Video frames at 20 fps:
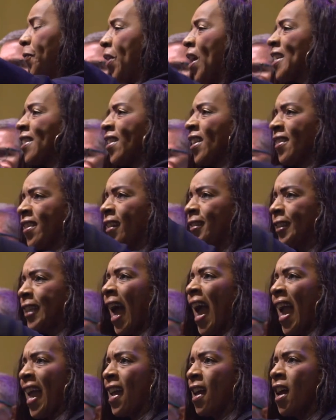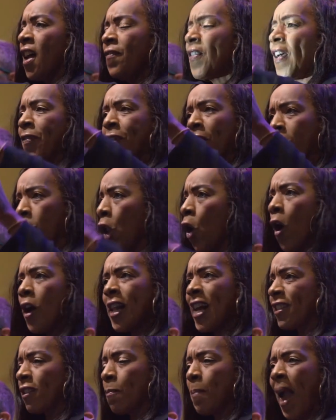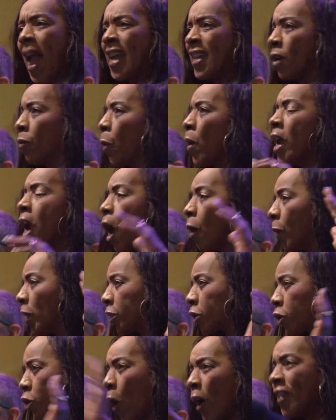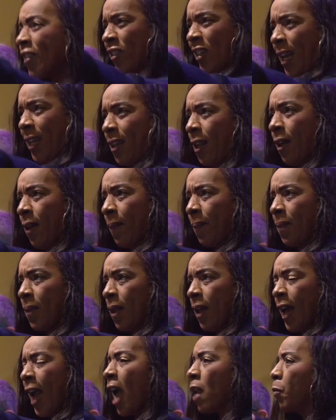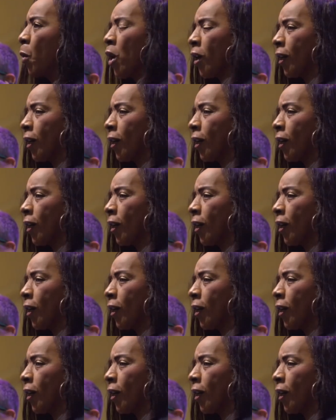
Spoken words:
This is the day that the Lord has made, and we are rejoicing, and